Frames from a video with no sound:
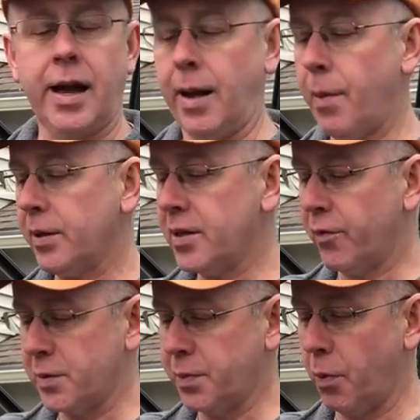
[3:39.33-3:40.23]
And I bought this
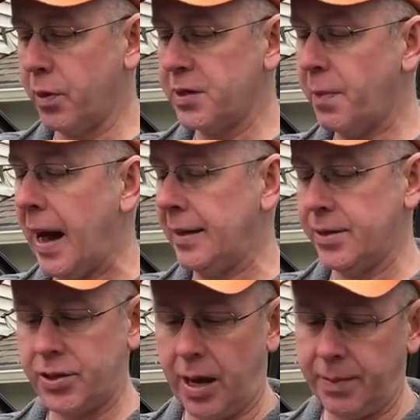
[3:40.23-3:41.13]
from Sporty's
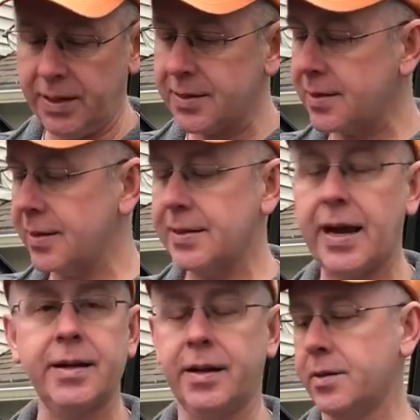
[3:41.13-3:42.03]
Pilot Shop. And this is
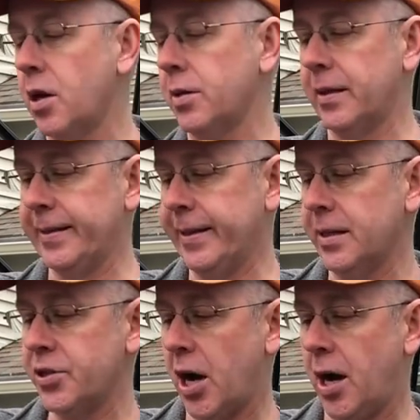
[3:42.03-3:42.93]
intended, it's called the
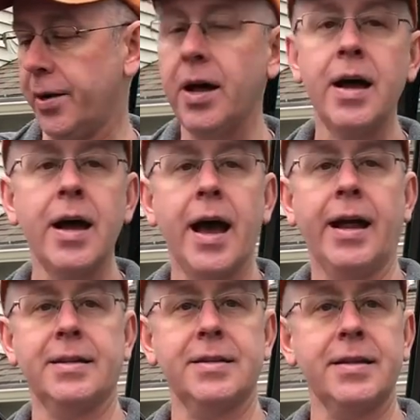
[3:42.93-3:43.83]
Little John,
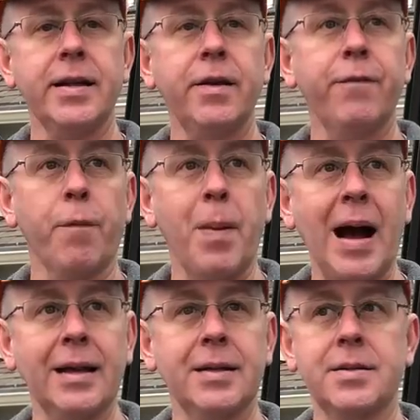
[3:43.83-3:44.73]
and it's intended for
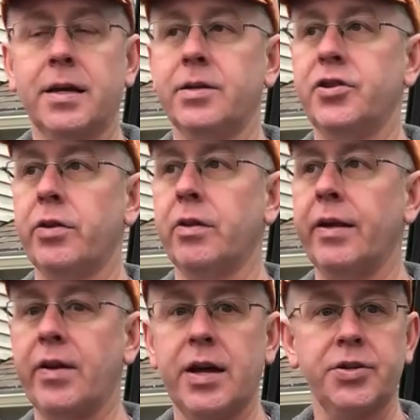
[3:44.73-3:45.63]
pilots in general
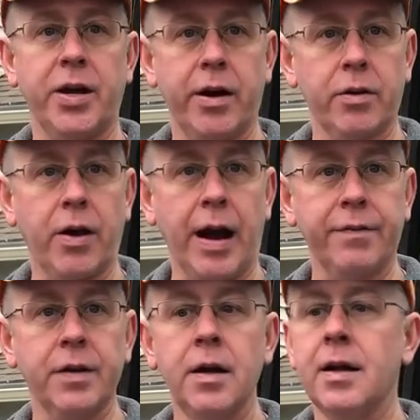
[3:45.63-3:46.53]
aviation
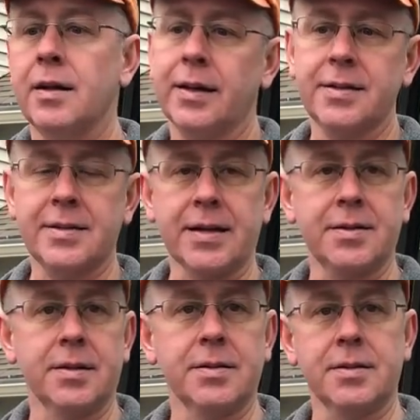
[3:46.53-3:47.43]
aircraft, like
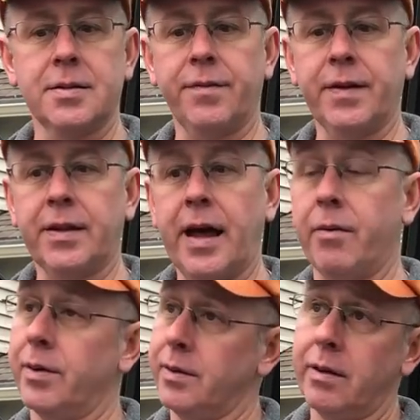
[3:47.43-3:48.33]
Cessnas and stuff like
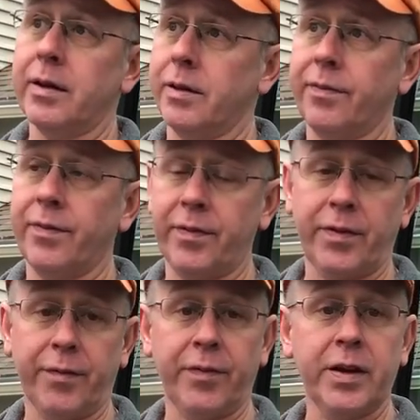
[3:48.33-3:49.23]
that. When you,
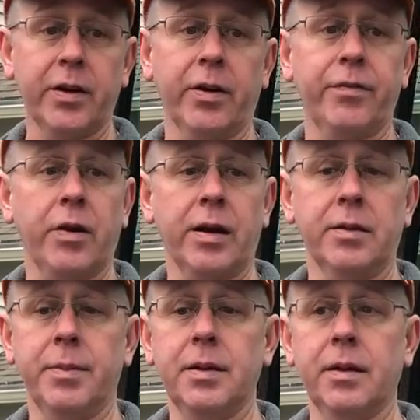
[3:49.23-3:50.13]
you figure if you're out
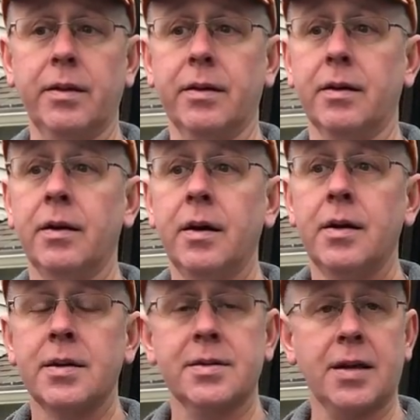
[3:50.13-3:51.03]
in the middle of the
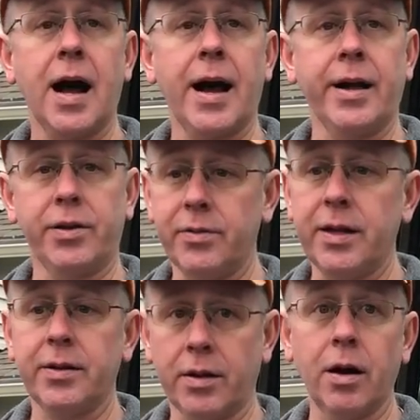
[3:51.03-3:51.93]
sky and you
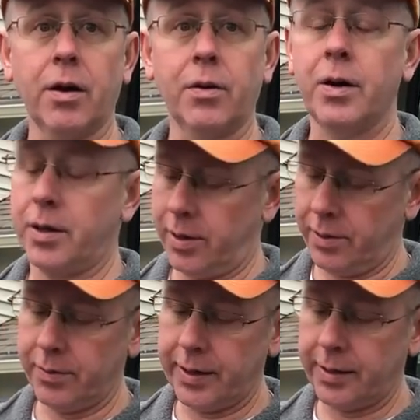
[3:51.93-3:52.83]
need to go,
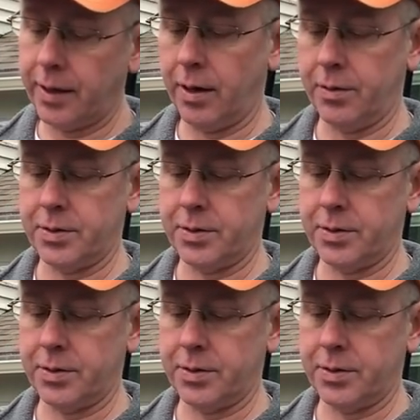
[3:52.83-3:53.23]
you need to go.